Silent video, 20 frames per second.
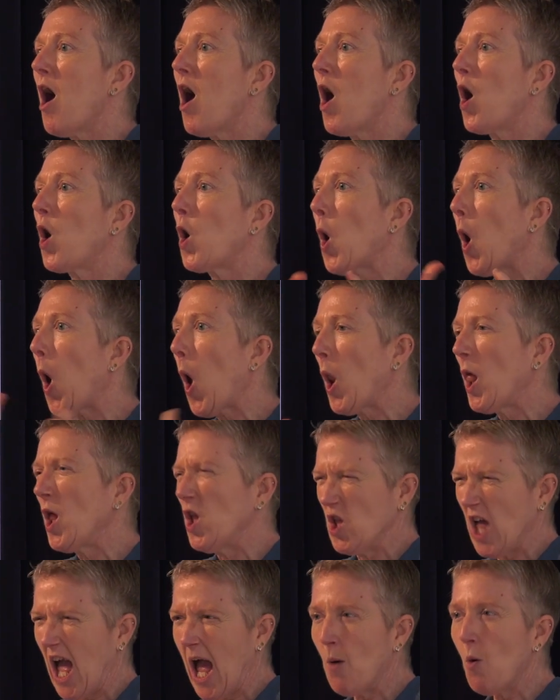My
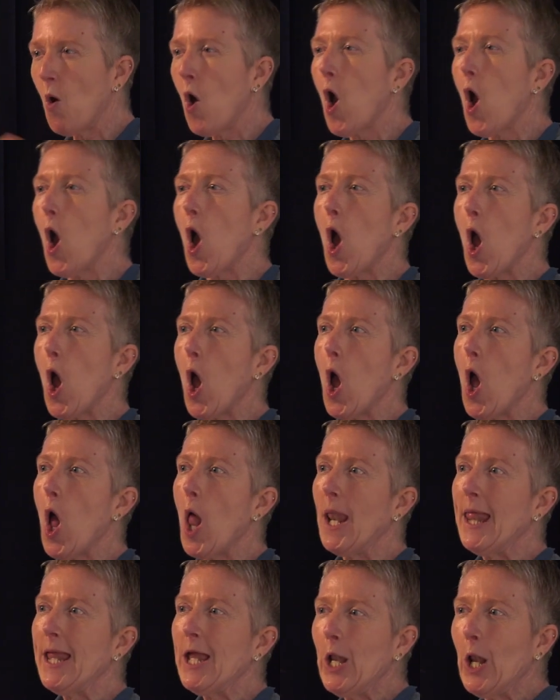name is Gemma James,
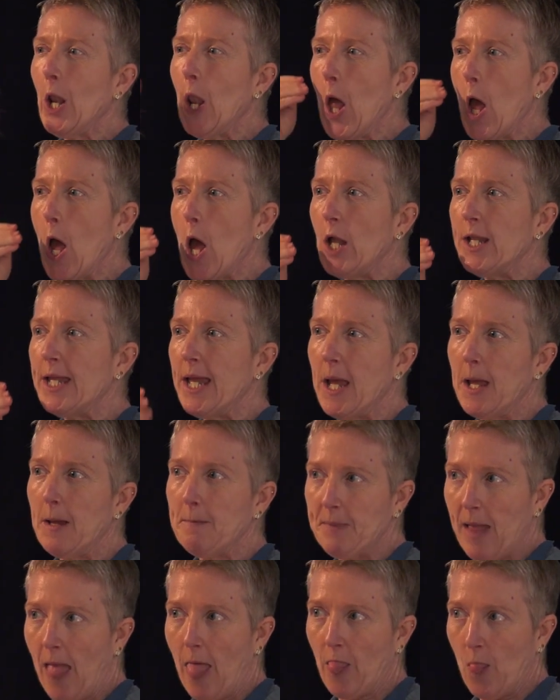so I'm one
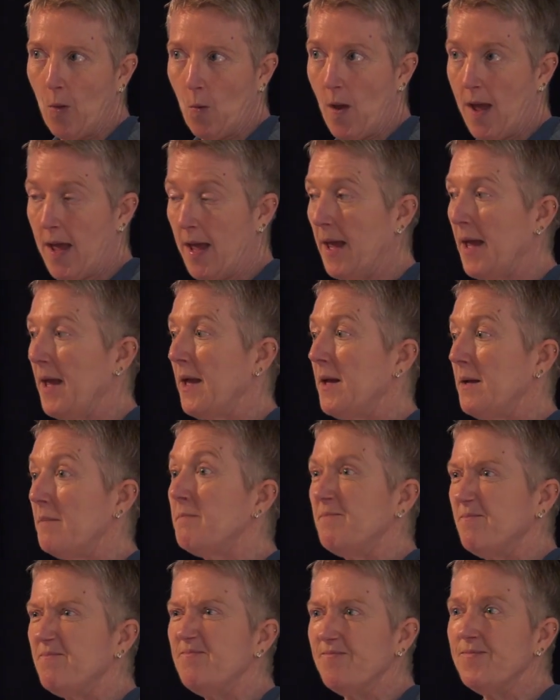of the early learning
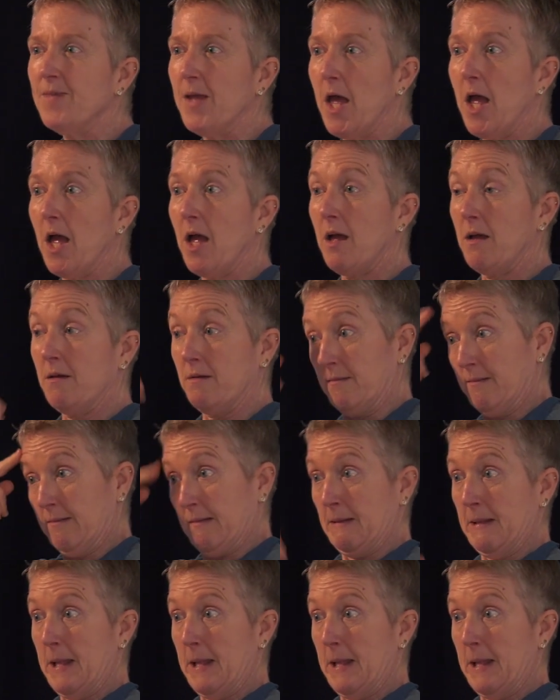pathway leads at Elsinore